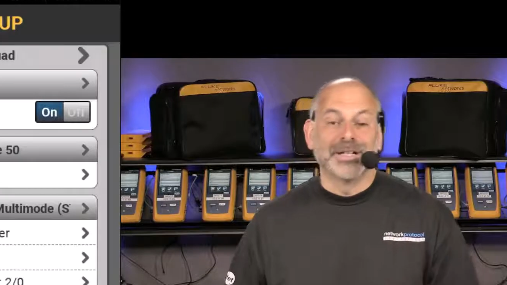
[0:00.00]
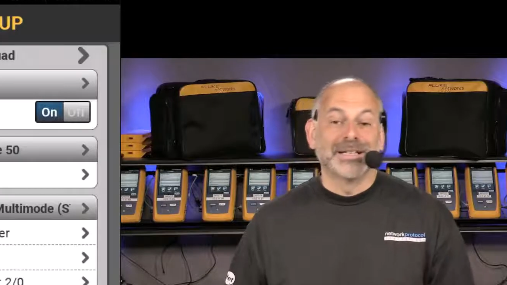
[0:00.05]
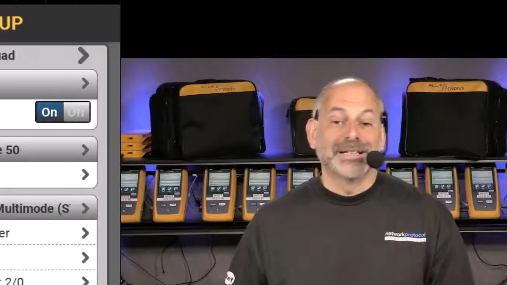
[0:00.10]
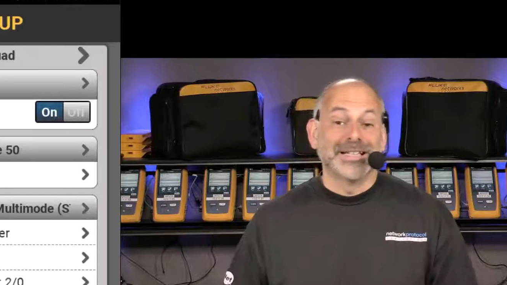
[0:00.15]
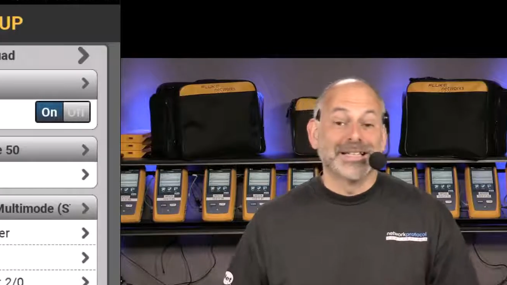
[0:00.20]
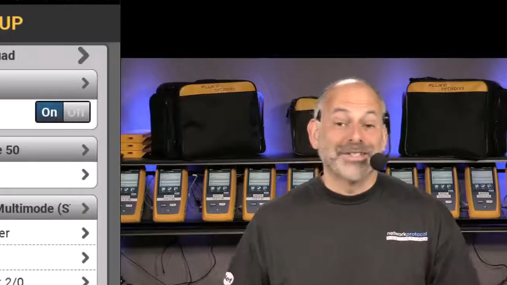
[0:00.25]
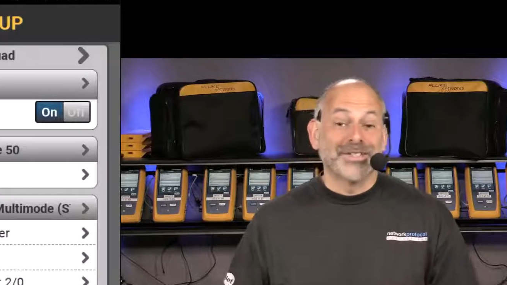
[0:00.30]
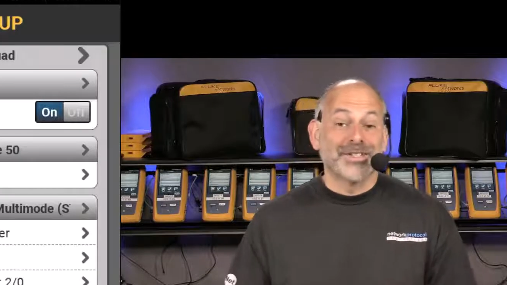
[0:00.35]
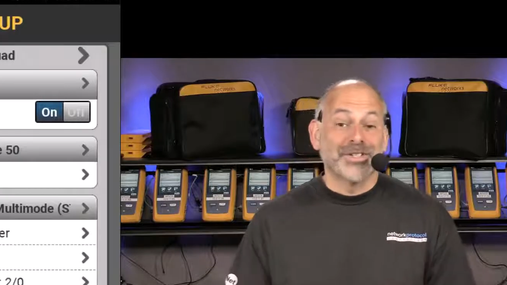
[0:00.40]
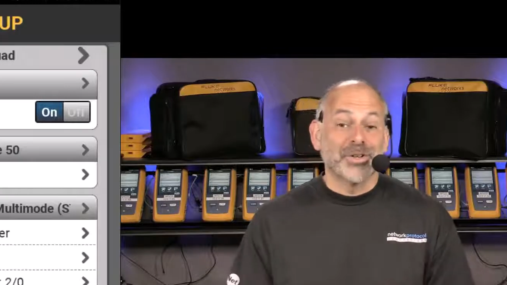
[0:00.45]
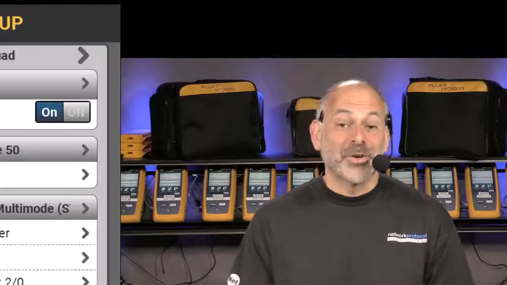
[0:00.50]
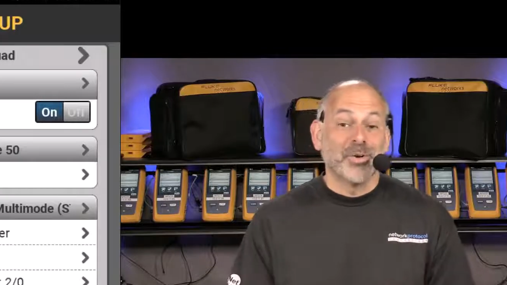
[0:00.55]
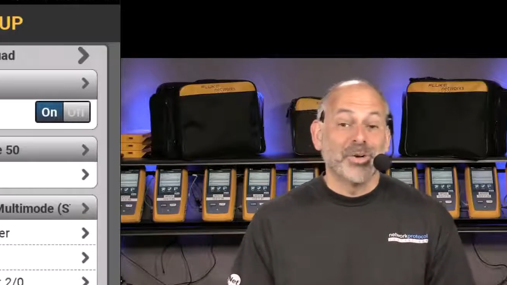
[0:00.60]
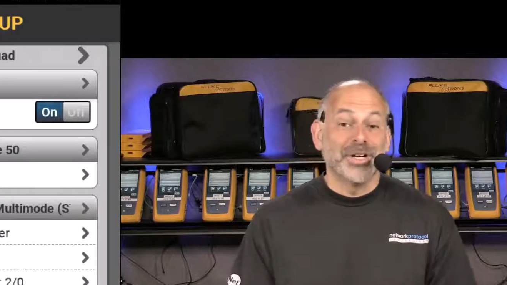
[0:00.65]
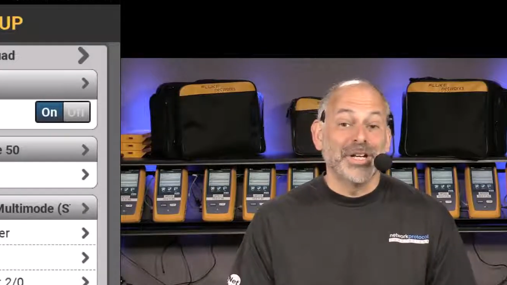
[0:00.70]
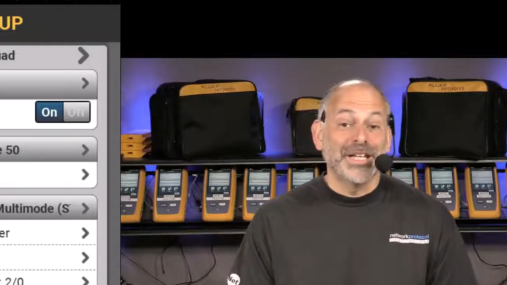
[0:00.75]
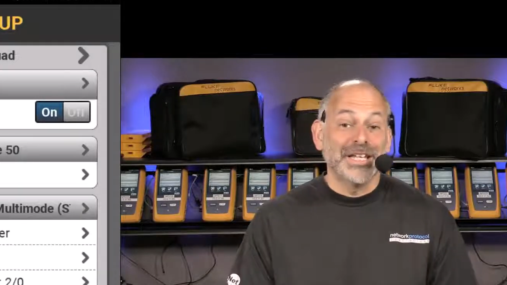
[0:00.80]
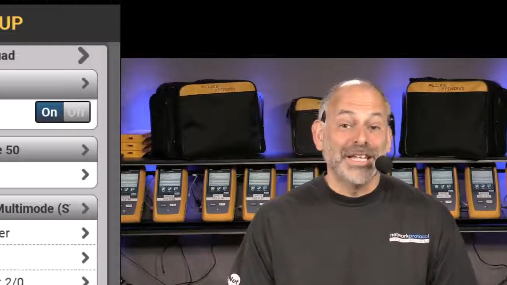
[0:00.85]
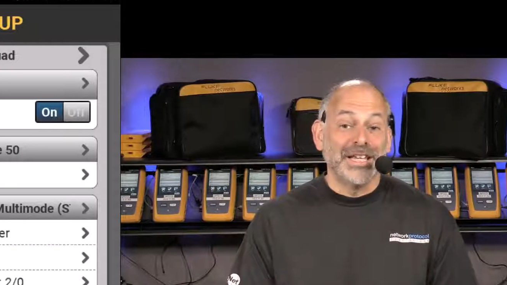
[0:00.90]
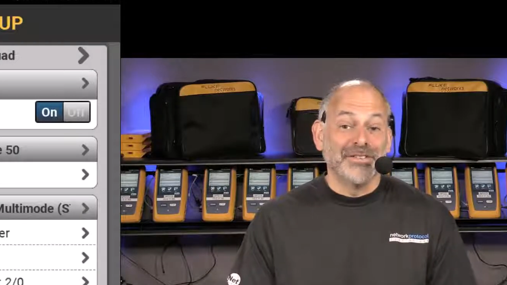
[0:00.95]
This is going
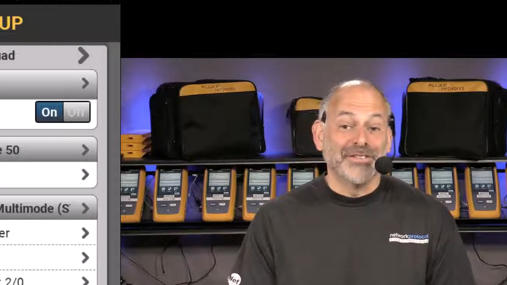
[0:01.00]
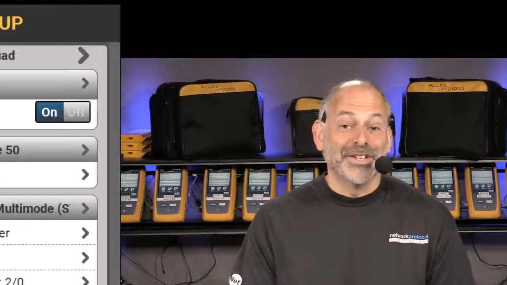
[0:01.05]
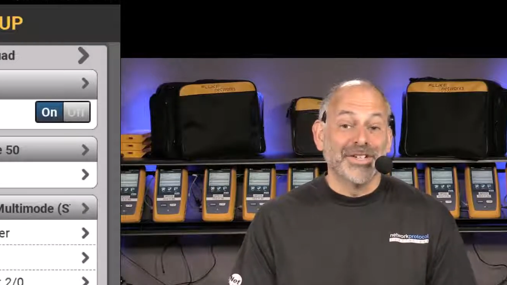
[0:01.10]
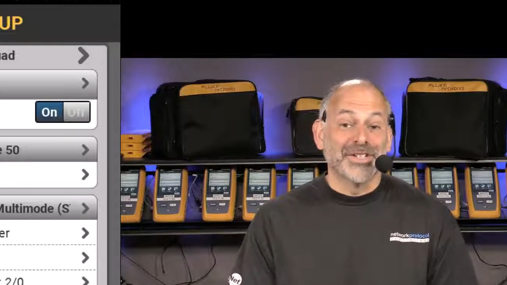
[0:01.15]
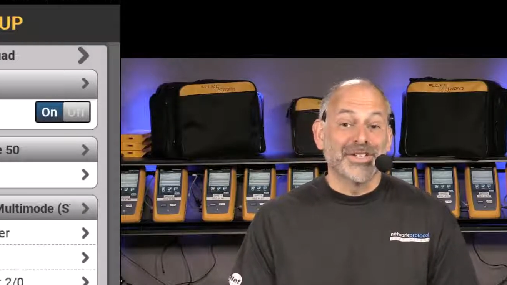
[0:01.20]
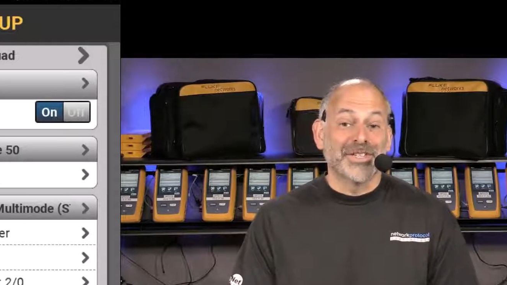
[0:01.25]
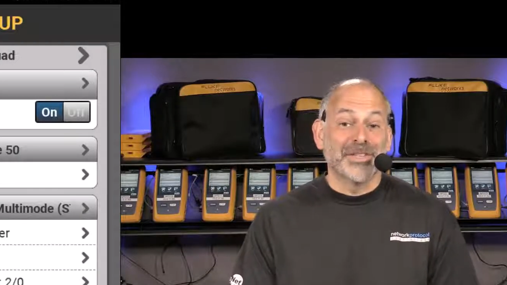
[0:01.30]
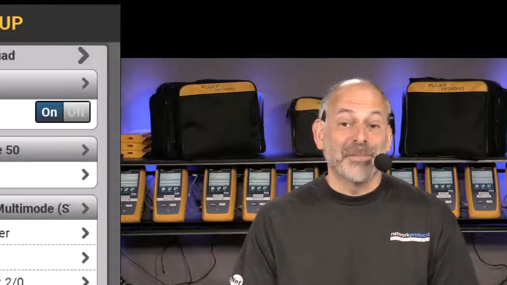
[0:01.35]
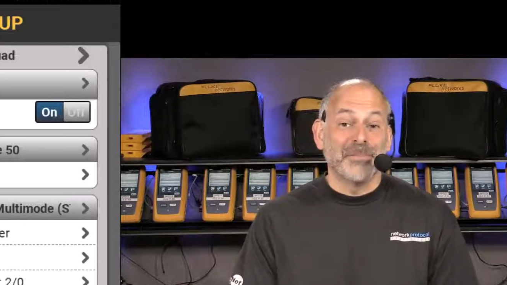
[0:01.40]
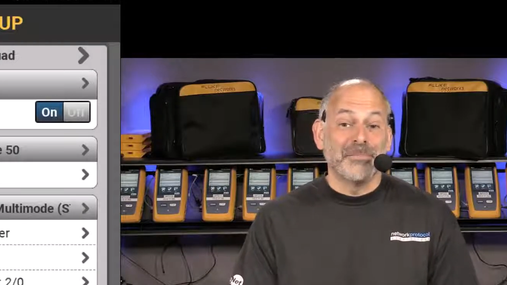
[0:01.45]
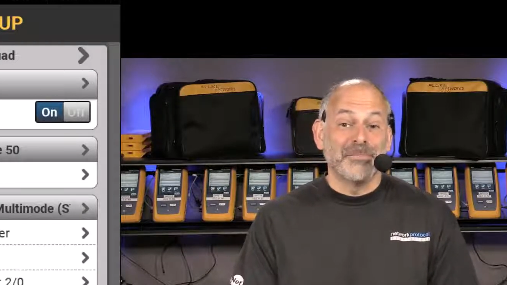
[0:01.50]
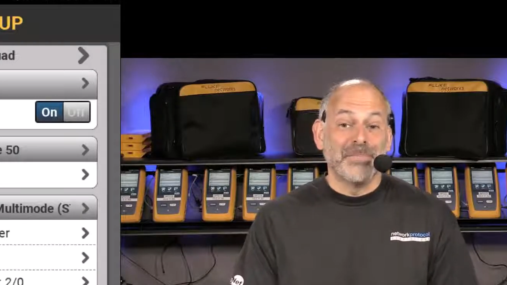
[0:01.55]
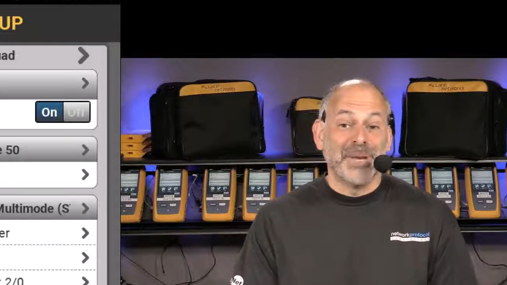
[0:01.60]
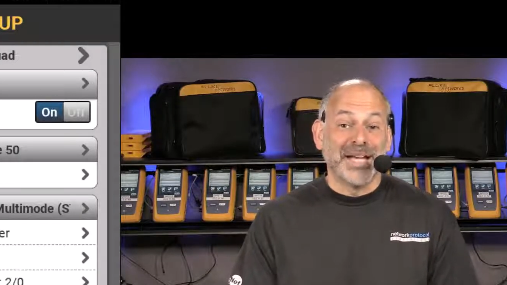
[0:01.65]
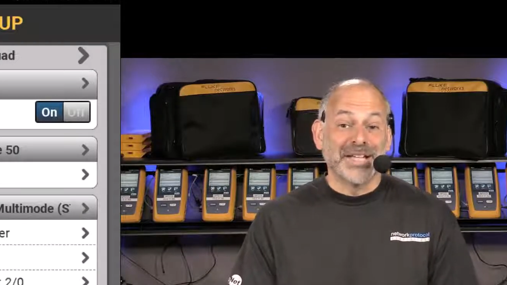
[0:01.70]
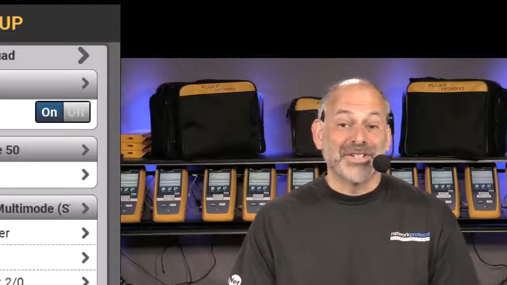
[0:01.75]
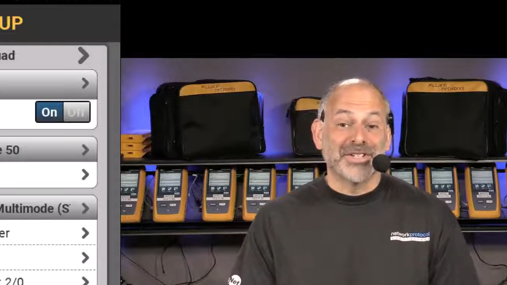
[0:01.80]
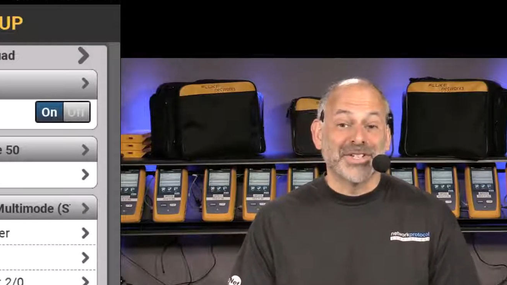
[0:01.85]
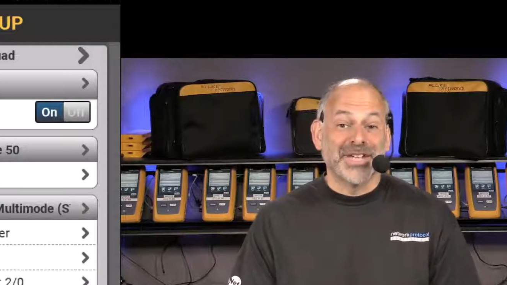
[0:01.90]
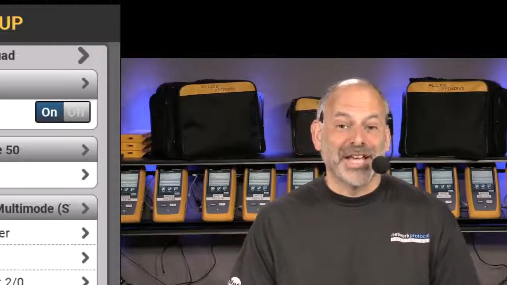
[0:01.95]
to give us the
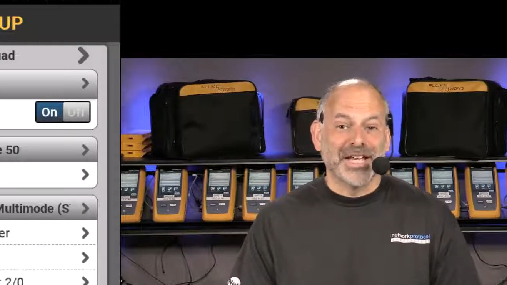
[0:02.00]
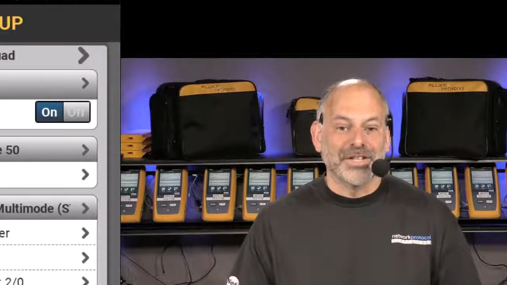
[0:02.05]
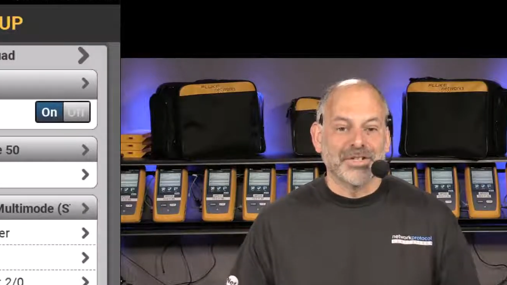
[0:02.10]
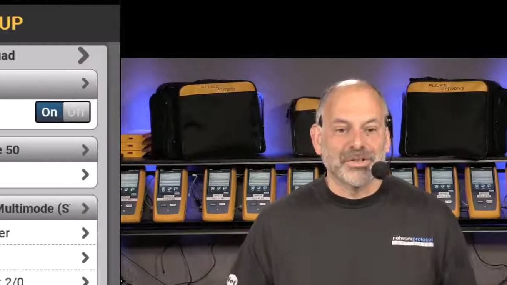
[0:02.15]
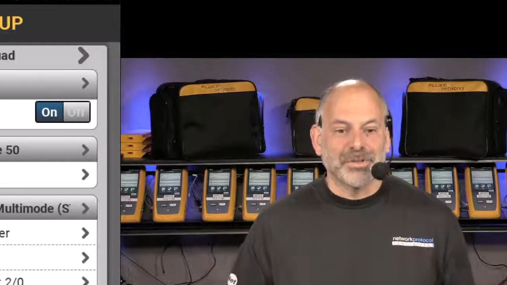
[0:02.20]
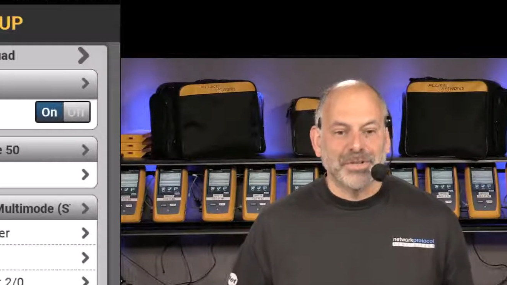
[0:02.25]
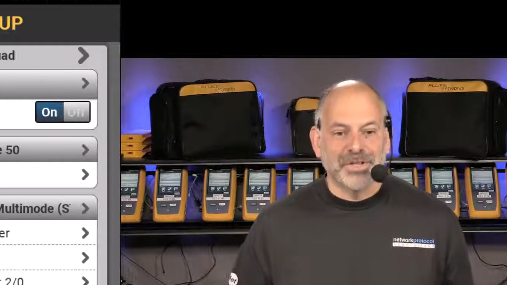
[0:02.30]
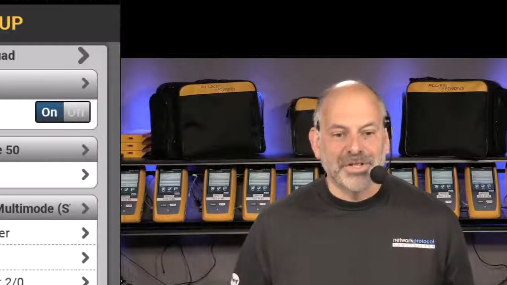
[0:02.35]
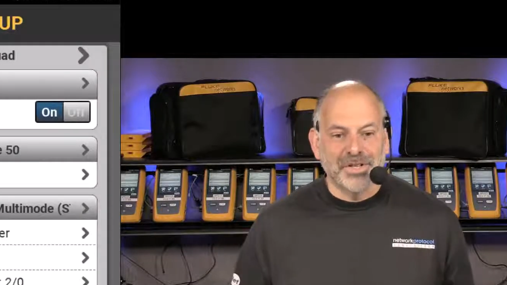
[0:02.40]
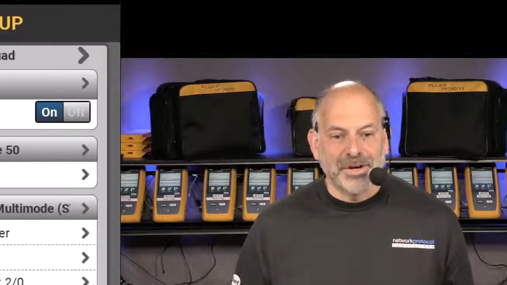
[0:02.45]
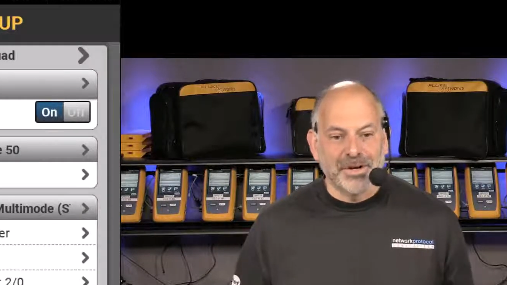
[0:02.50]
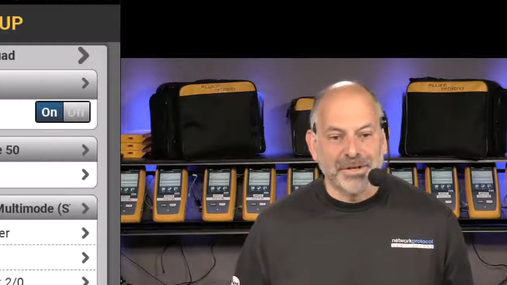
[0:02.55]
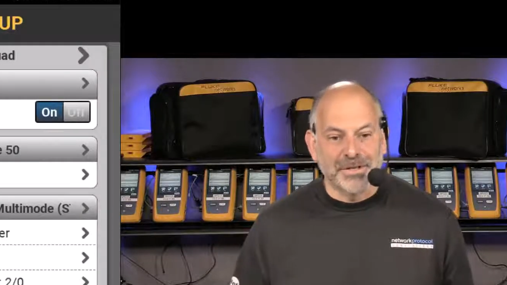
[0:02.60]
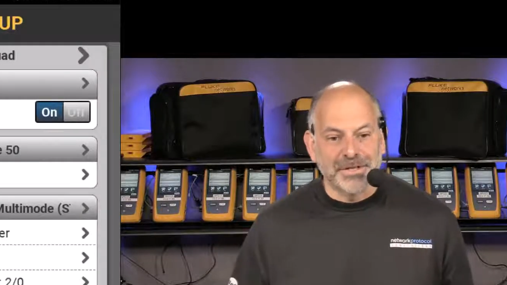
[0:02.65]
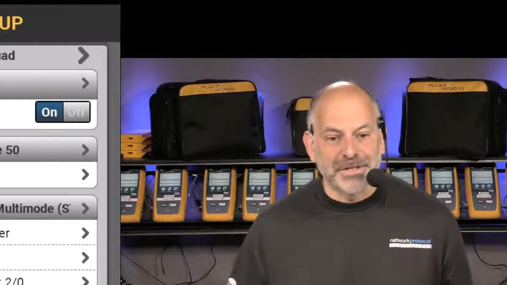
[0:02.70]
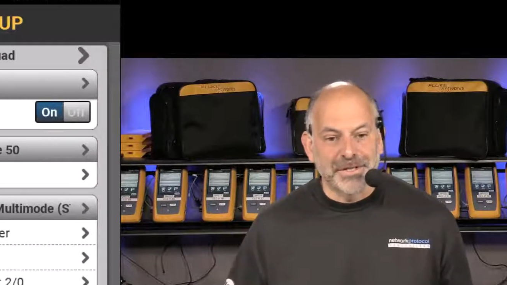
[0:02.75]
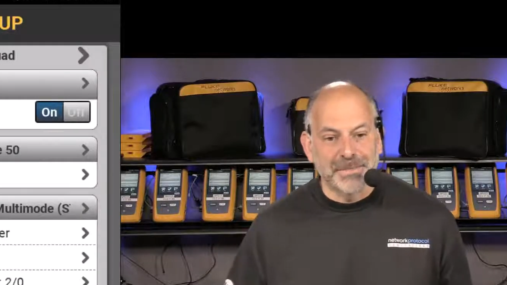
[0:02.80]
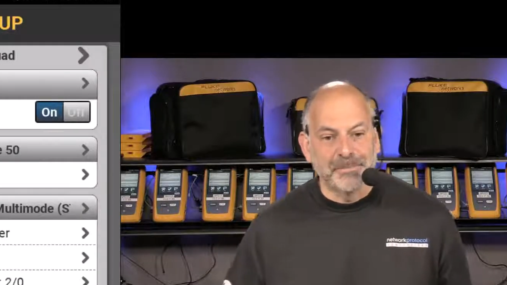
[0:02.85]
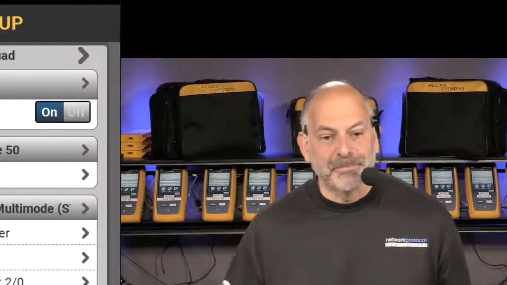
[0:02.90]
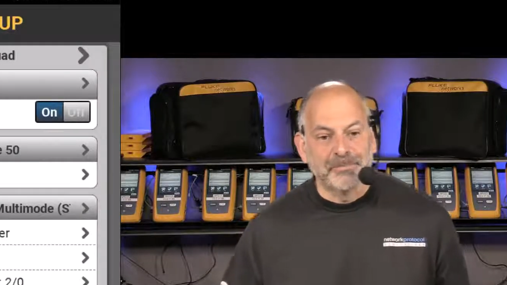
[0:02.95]
best test
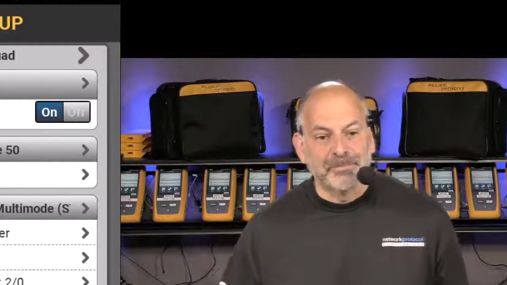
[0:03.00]
results.